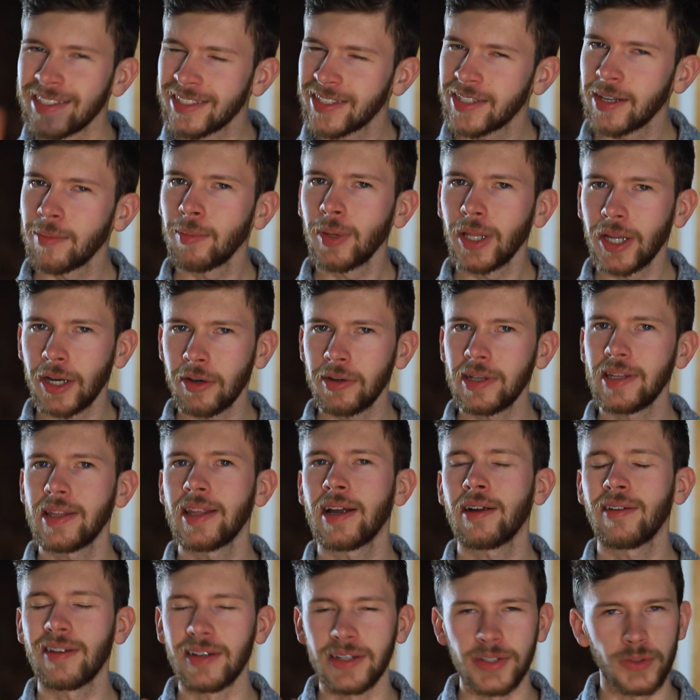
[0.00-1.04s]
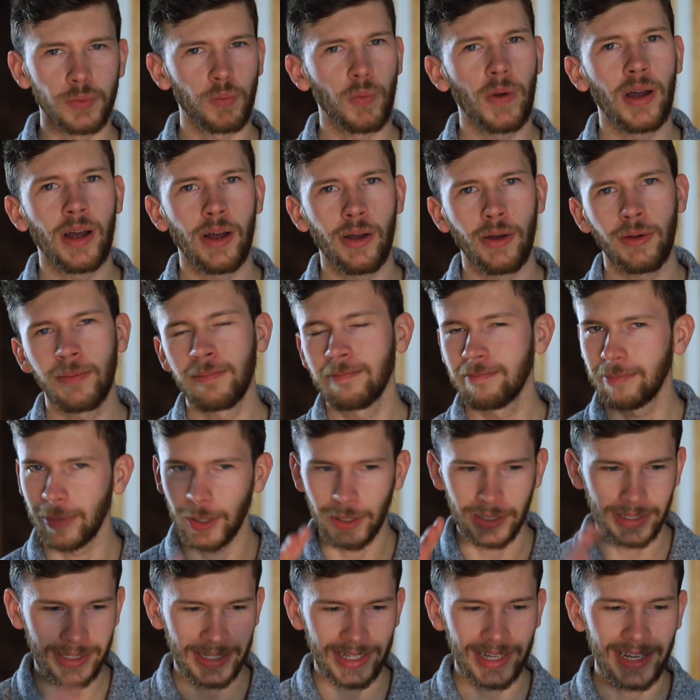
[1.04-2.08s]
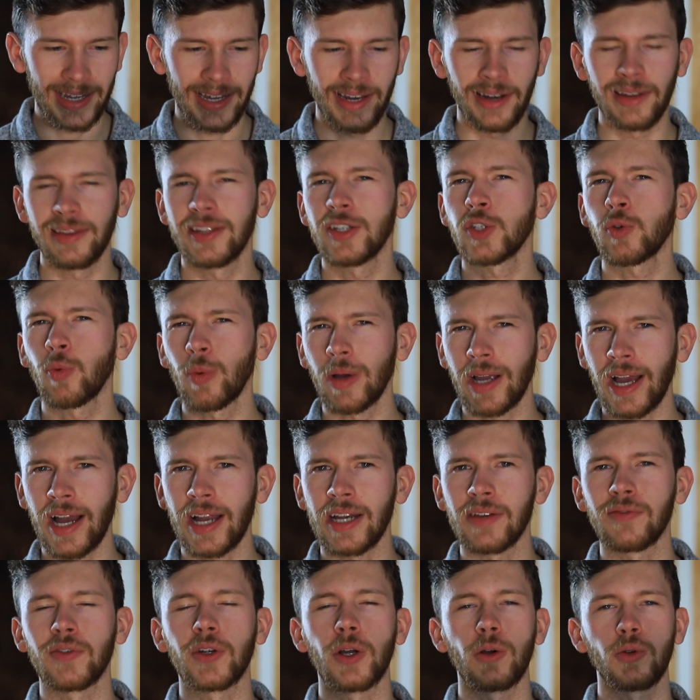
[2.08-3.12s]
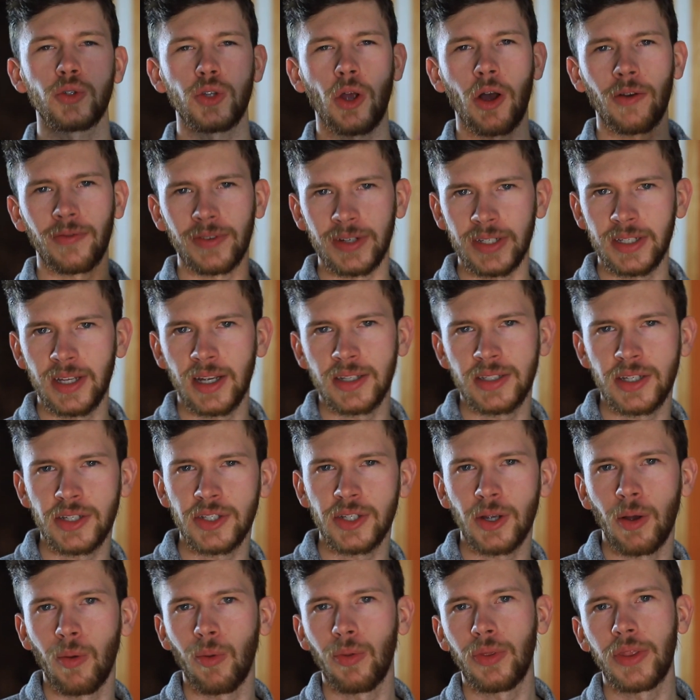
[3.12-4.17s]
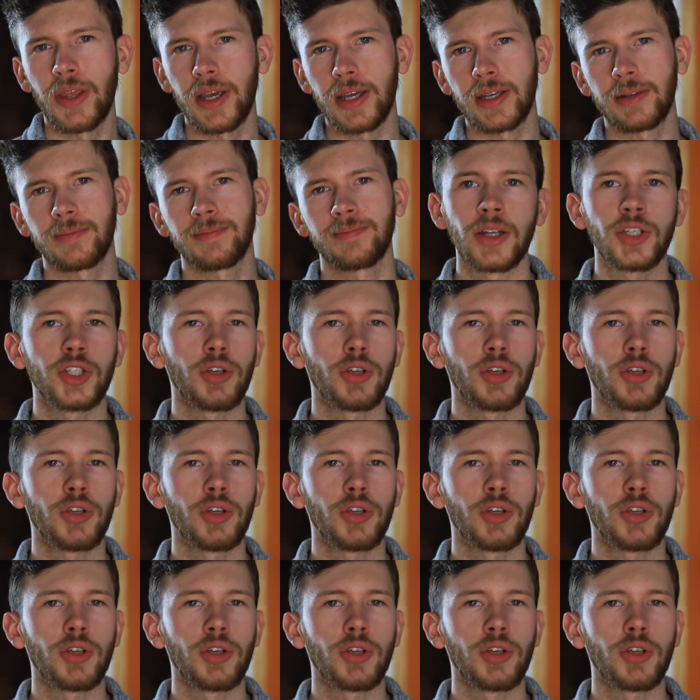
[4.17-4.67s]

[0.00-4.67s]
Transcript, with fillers: Similarity there as well, but again, this one kind of goes off and does its own thing.